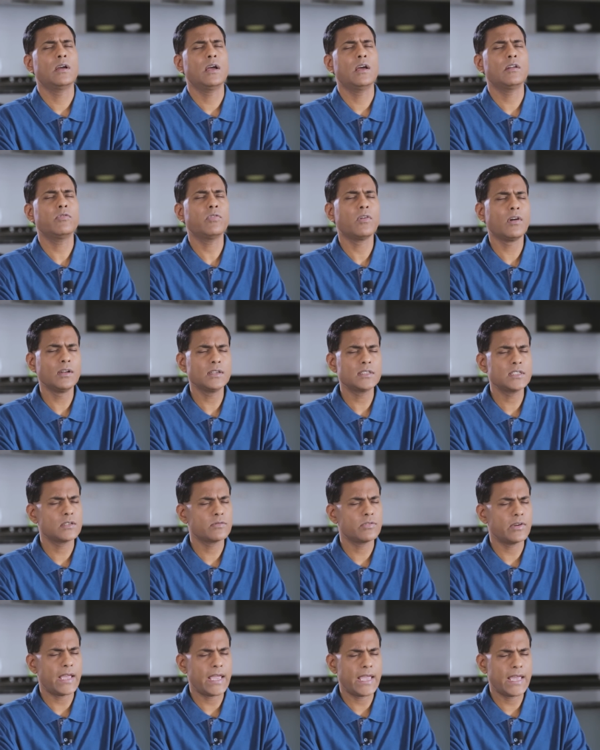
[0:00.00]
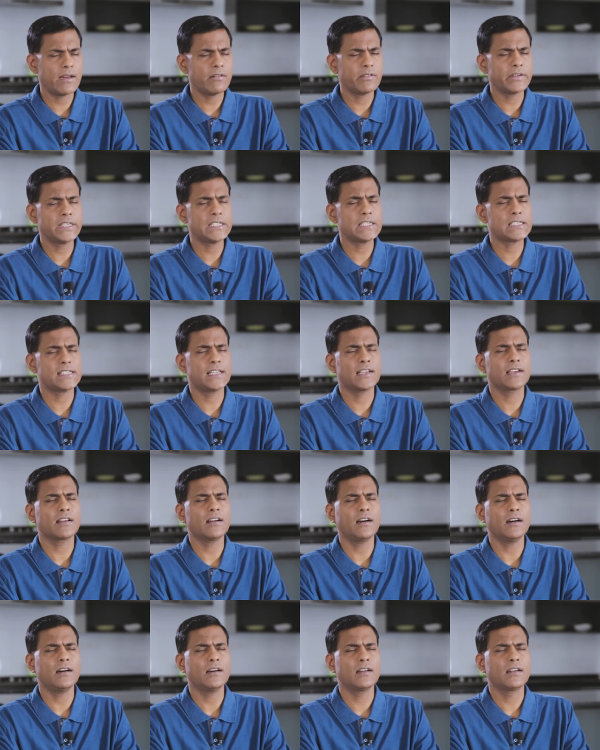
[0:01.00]
and faltered for any reason,
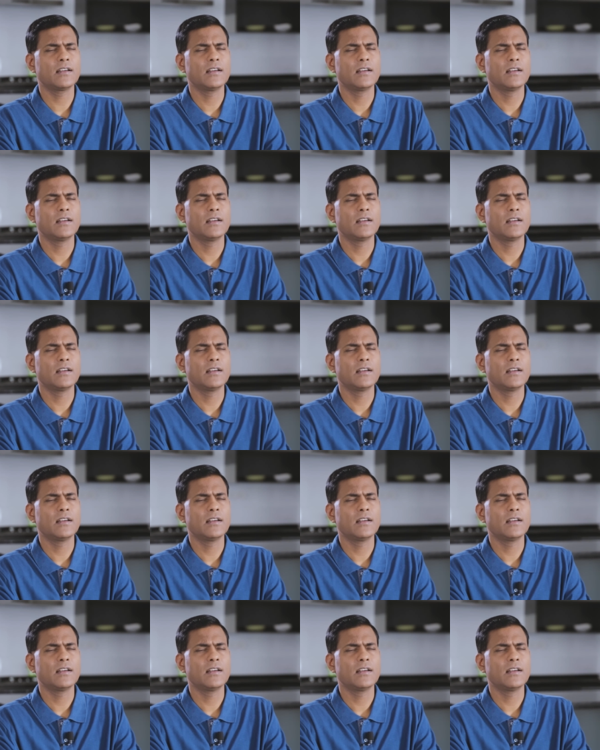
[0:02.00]
God,